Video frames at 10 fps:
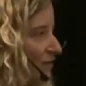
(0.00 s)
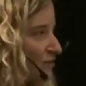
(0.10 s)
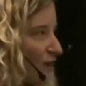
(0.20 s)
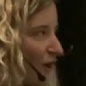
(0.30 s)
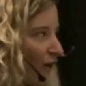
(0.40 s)

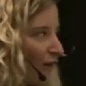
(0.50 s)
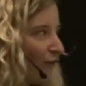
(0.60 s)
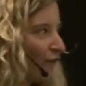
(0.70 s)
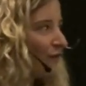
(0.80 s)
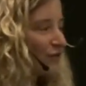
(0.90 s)

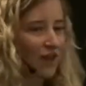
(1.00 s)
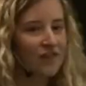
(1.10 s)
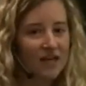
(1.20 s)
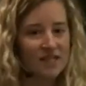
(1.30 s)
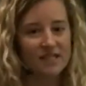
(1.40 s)
So
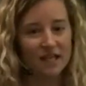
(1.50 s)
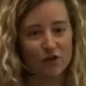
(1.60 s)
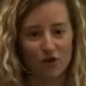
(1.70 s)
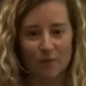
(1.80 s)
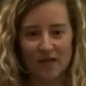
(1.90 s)
nothing is
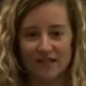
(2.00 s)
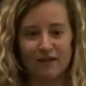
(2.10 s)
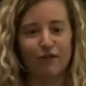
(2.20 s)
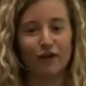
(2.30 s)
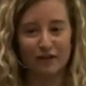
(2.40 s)
secure by
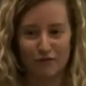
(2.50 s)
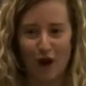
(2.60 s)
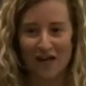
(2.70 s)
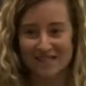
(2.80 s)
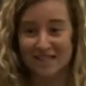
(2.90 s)
default if you
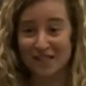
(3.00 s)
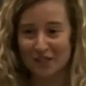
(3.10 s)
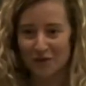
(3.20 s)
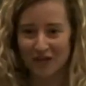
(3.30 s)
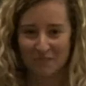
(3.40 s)
ask the
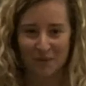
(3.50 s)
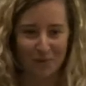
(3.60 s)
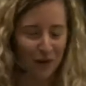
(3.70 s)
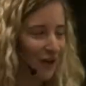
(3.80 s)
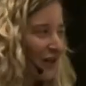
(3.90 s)
security
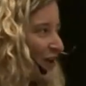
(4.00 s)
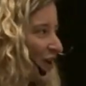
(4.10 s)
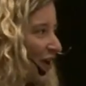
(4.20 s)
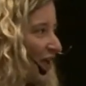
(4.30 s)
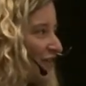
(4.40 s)
people.
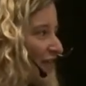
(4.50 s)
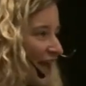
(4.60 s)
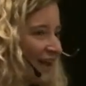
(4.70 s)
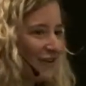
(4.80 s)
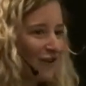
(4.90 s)
And
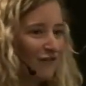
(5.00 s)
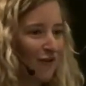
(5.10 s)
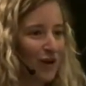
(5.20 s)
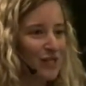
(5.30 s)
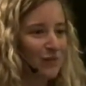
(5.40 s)
then, of
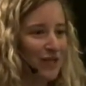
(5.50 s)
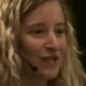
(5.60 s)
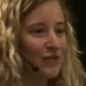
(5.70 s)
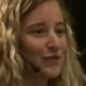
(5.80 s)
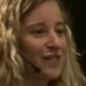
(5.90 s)
course, we
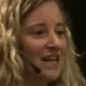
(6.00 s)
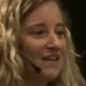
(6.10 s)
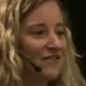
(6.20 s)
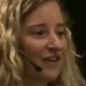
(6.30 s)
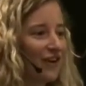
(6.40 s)
need to
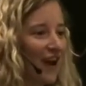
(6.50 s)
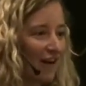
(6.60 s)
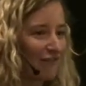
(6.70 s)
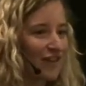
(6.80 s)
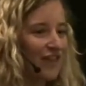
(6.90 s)
deliver
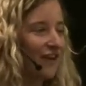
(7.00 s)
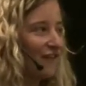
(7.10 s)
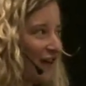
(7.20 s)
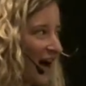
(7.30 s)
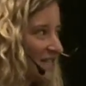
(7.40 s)
everything
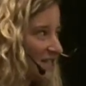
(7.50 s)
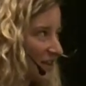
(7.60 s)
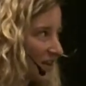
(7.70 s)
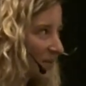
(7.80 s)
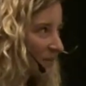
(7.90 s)

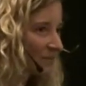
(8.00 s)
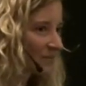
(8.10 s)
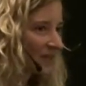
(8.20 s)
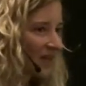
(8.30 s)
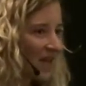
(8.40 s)
faster.
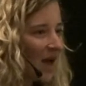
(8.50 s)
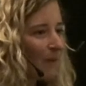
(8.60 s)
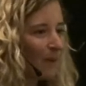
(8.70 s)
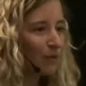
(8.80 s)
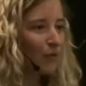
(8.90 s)

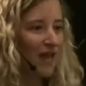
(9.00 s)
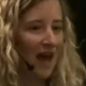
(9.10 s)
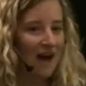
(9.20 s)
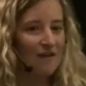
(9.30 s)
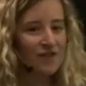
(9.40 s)
But we
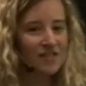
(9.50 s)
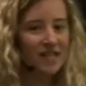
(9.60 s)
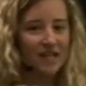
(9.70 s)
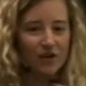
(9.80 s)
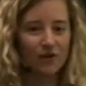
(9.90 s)
have the
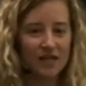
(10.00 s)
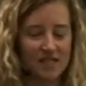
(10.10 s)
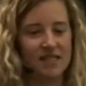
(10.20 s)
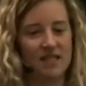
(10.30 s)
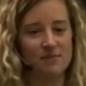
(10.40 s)

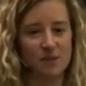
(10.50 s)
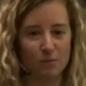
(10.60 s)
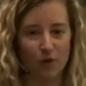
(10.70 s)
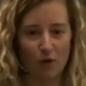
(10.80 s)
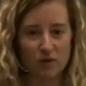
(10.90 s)
security team's
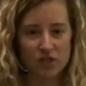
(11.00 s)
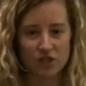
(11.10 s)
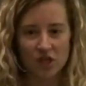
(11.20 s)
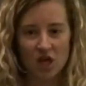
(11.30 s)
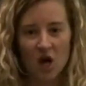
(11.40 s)

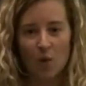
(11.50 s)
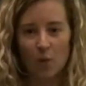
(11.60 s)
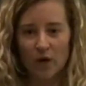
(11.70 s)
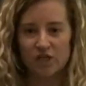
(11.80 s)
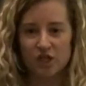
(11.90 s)
approach,
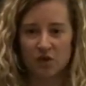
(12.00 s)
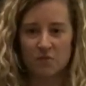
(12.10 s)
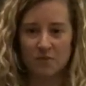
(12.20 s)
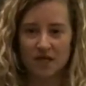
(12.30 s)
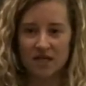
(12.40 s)
which
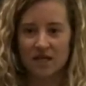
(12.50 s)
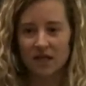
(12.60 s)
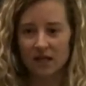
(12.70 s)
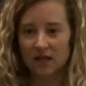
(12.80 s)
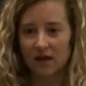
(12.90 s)
can
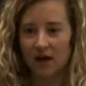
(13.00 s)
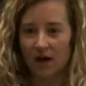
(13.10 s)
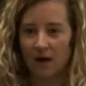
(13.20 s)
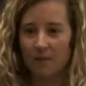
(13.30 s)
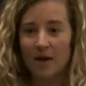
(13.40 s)
be
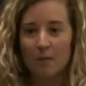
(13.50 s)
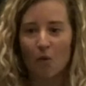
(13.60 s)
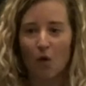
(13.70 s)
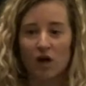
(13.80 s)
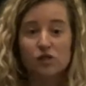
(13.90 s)
a
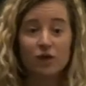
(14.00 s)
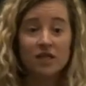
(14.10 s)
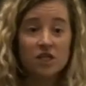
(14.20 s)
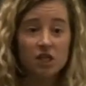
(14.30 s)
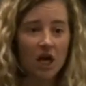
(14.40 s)
more
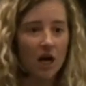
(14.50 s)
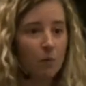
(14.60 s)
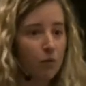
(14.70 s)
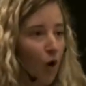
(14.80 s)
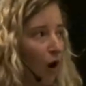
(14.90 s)
traditional
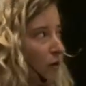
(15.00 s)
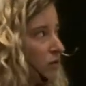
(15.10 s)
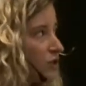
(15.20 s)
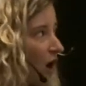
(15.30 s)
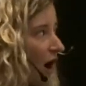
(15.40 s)

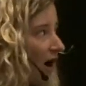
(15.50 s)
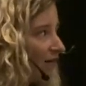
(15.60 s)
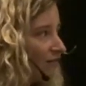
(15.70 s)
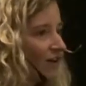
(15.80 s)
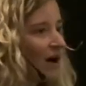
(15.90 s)
approach
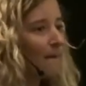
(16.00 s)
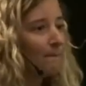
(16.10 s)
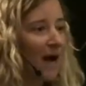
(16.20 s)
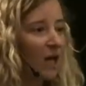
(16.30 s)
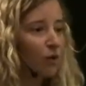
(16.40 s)
of
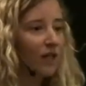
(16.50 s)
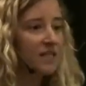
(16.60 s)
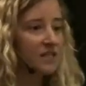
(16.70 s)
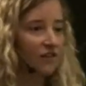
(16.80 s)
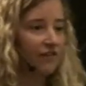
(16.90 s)
manual
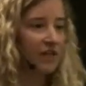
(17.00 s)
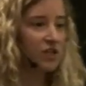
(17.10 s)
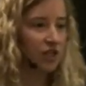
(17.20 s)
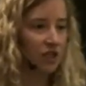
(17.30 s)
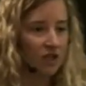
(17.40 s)

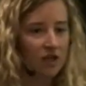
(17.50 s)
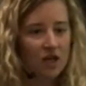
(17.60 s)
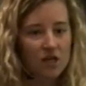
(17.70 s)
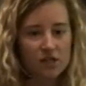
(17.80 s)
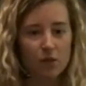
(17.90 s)
intervention.
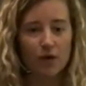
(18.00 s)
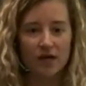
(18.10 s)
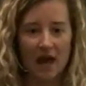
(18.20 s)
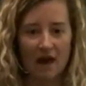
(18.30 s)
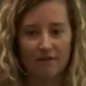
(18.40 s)
So
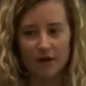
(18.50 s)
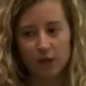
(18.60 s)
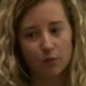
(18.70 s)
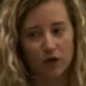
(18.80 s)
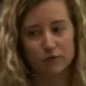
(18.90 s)
whenever
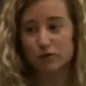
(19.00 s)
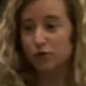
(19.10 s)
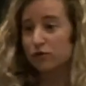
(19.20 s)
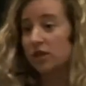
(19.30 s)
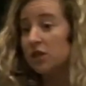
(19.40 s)
you want to
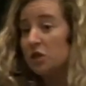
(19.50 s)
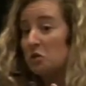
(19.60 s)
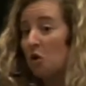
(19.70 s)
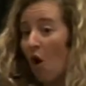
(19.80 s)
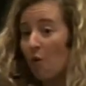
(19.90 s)
choose a
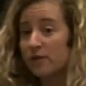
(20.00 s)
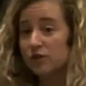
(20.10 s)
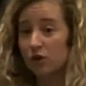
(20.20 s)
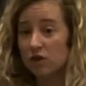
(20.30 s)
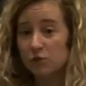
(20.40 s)
new open
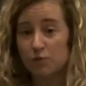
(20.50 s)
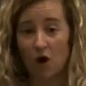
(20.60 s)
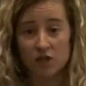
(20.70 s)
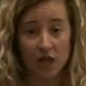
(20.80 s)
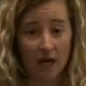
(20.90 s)
source
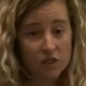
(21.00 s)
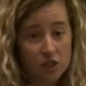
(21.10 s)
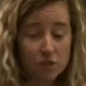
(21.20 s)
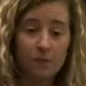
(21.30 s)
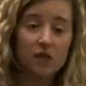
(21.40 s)
project,
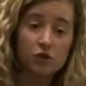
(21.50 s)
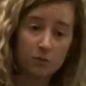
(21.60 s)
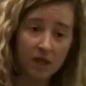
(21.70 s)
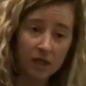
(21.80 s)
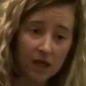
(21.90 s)
just speak to
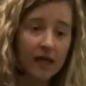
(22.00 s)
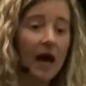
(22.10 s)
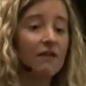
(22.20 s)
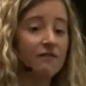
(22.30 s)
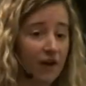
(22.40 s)
me, and I'll